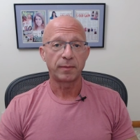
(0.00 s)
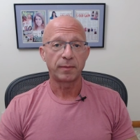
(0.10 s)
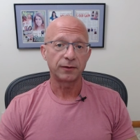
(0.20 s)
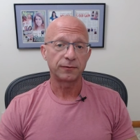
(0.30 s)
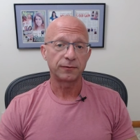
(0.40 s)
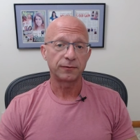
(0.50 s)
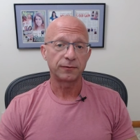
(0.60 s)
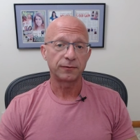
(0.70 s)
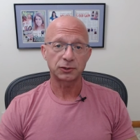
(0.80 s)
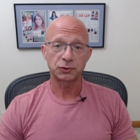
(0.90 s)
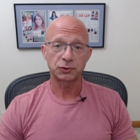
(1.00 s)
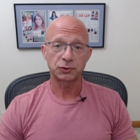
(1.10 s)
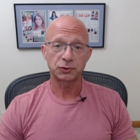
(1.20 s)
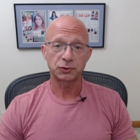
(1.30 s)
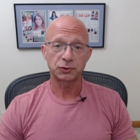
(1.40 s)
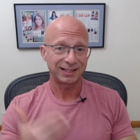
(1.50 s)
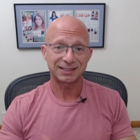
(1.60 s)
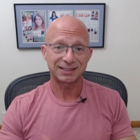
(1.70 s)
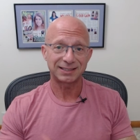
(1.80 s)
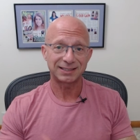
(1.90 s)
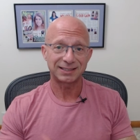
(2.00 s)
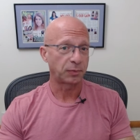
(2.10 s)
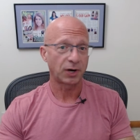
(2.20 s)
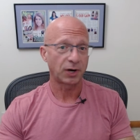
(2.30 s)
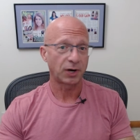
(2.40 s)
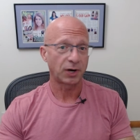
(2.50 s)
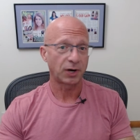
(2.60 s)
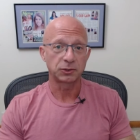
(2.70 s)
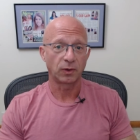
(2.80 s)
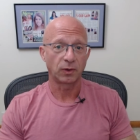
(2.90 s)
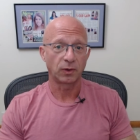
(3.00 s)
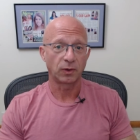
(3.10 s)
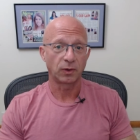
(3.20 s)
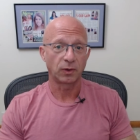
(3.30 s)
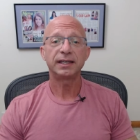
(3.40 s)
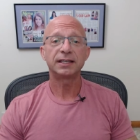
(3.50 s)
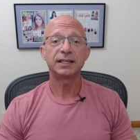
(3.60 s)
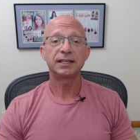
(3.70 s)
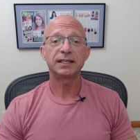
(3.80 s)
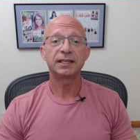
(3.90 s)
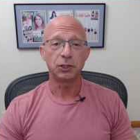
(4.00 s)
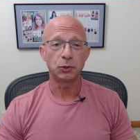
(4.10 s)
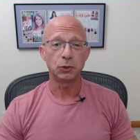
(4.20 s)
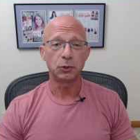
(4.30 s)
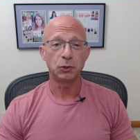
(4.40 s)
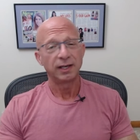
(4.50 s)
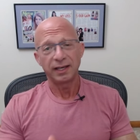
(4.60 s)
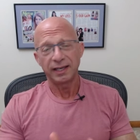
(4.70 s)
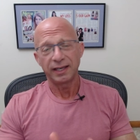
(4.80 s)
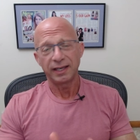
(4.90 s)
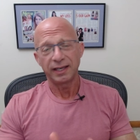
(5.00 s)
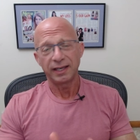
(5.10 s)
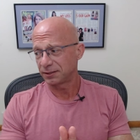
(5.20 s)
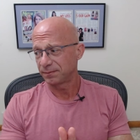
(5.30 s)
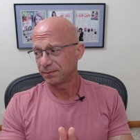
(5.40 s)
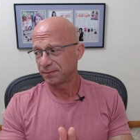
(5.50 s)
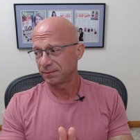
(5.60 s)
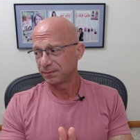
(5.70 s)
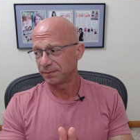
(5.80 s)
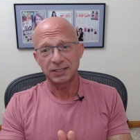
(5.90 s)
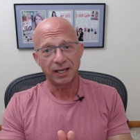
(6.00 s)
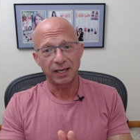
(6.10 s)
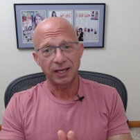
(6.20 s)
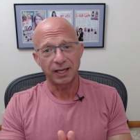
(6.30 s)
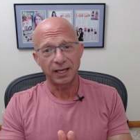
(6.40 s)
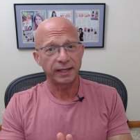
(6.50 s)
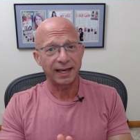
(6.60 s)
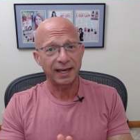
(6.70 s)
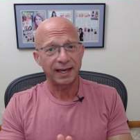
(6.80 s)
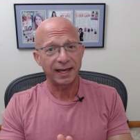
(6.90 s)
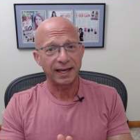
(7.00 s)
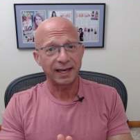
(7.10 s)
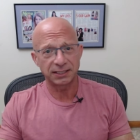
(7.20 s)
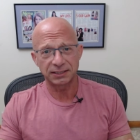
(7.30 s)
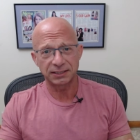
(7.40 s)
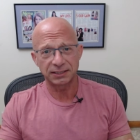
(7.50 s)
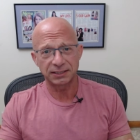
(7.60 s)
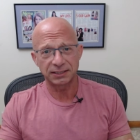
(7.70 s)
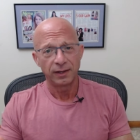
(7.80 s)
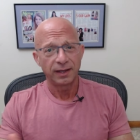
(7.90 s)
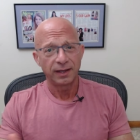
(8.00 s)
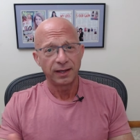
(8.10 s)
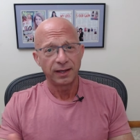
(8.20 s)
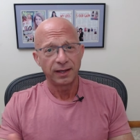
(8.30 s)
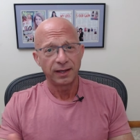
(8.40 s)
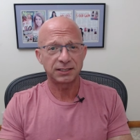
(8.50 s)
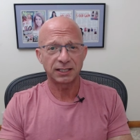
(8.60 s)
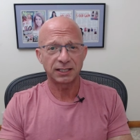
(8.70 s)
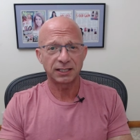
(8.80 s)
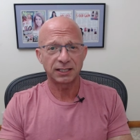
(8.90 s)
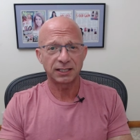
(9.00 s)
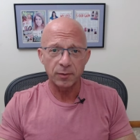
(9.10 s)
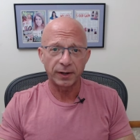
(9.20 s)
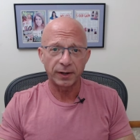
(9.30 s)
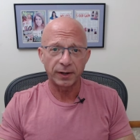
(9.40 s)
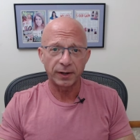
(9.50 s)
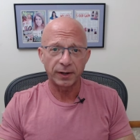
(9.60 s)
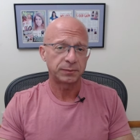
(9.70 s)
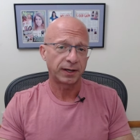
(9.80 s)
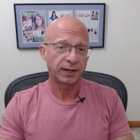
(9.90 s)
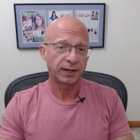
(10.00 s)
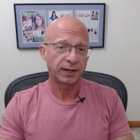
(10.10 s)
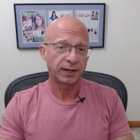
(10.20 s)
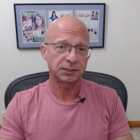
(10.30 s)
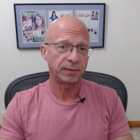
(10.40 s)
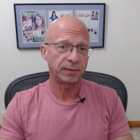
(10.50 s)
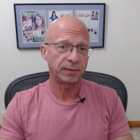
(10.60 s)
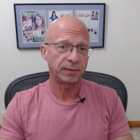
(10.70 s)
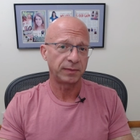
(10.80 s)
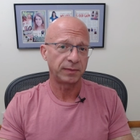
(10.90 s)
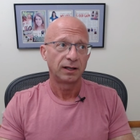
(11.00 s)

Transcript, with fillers: the benefits of exercise on anxiety and depression and mental health. It's huge. It is, I would say, arguably at consensus level. Consensus doesn't mean everybody agrees, but consensus means that